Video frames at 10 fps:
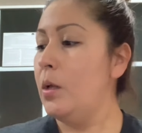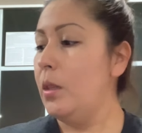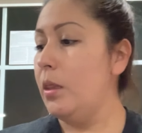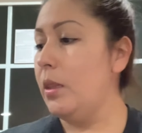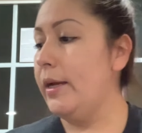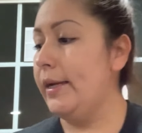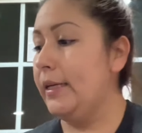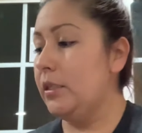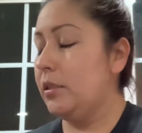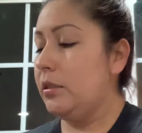
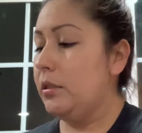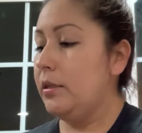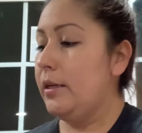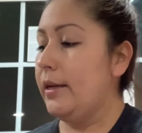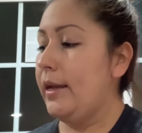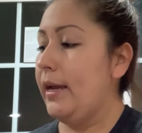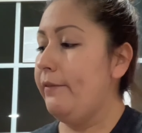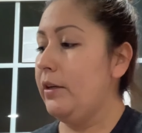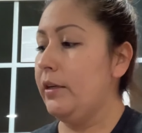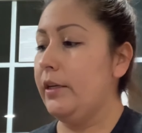light, and I
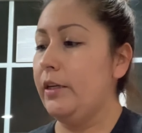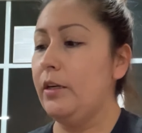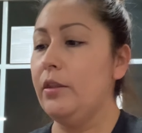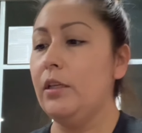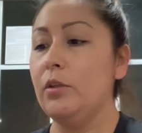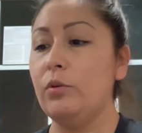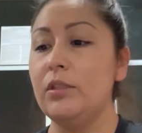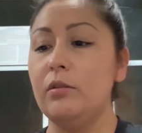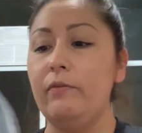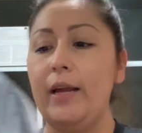have it here, the
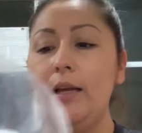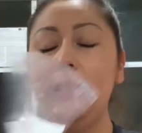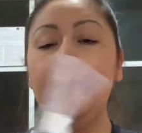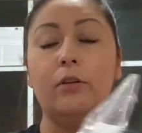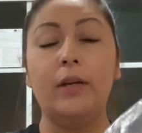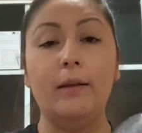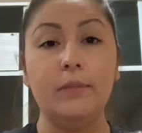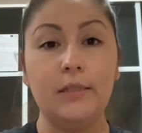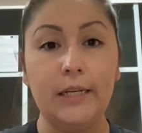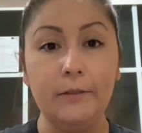crystal violet gram
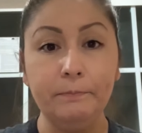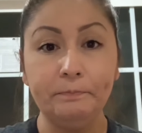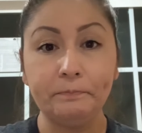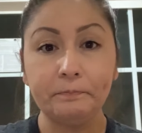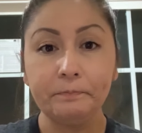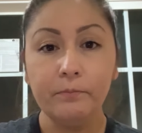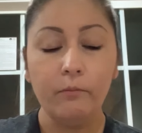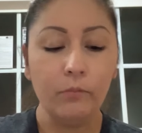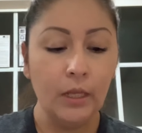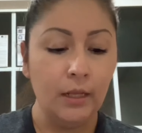stain.
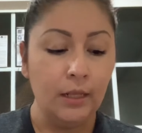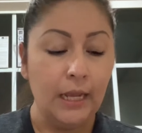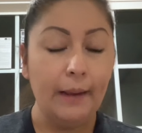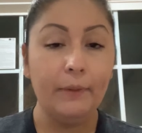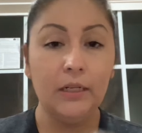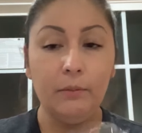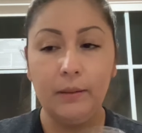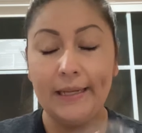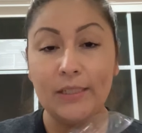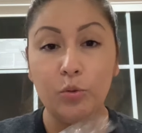I'm gonna
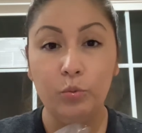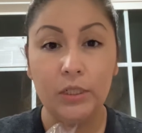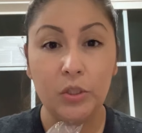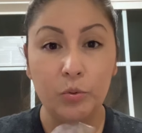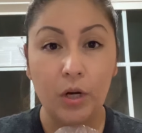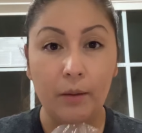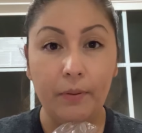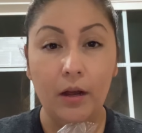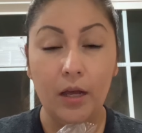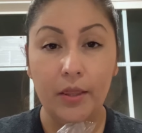place 1
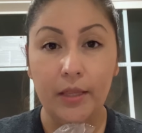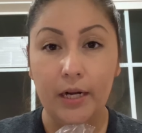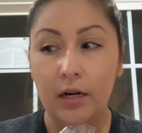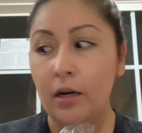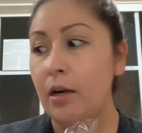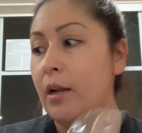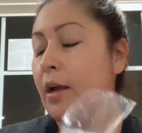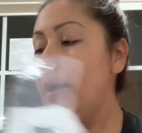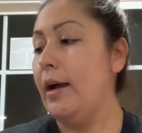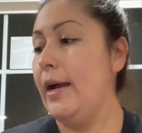drop on there
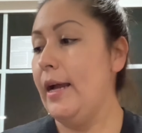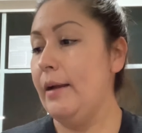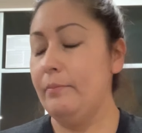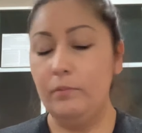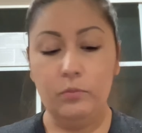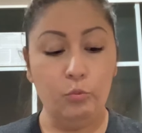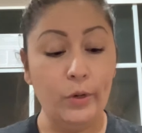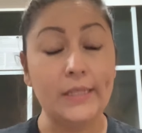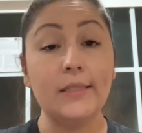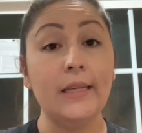
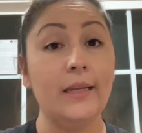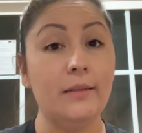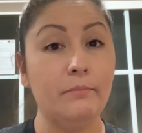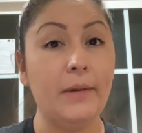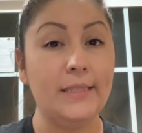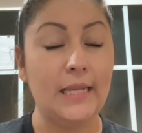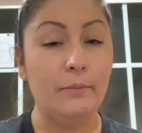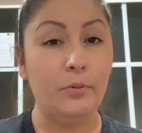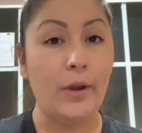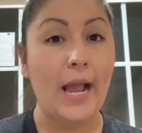once my
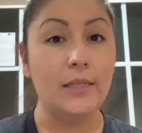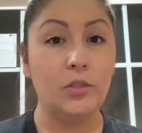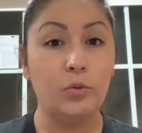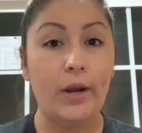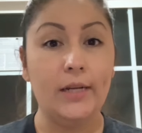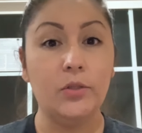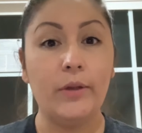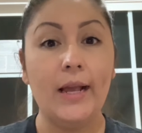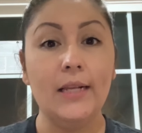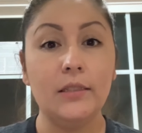sample has dried. So
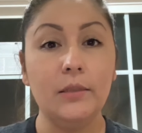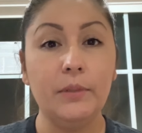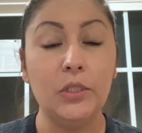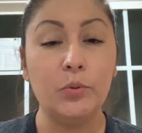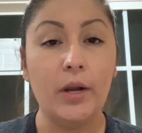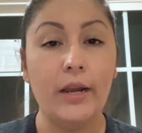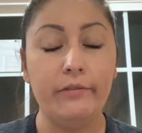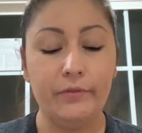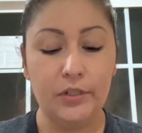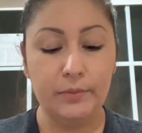it has to be dry
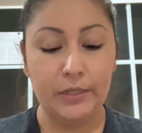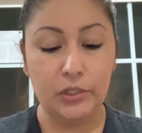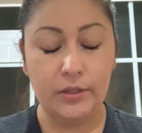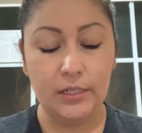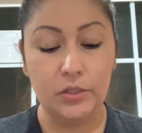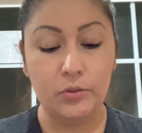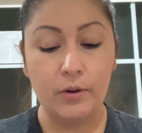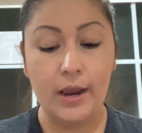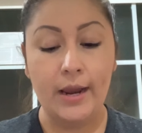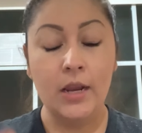first. Make sure that it's
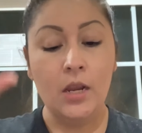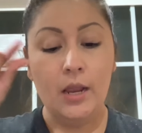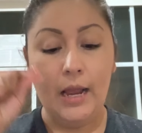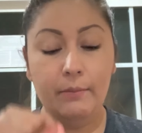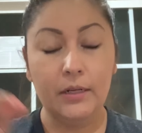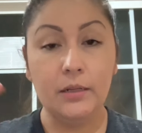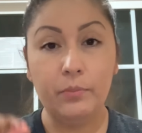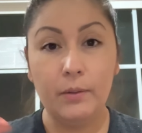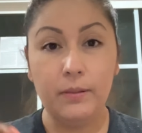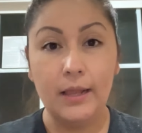dry. I'm gonna
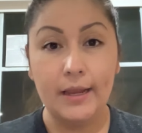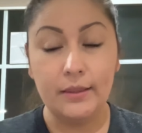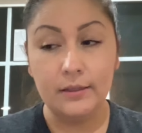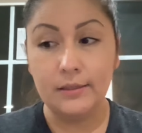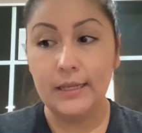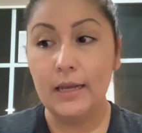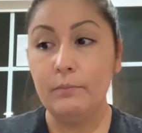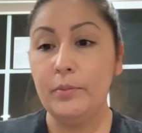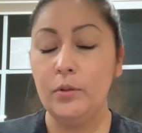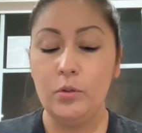apply the
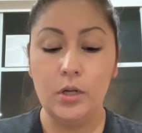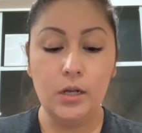sample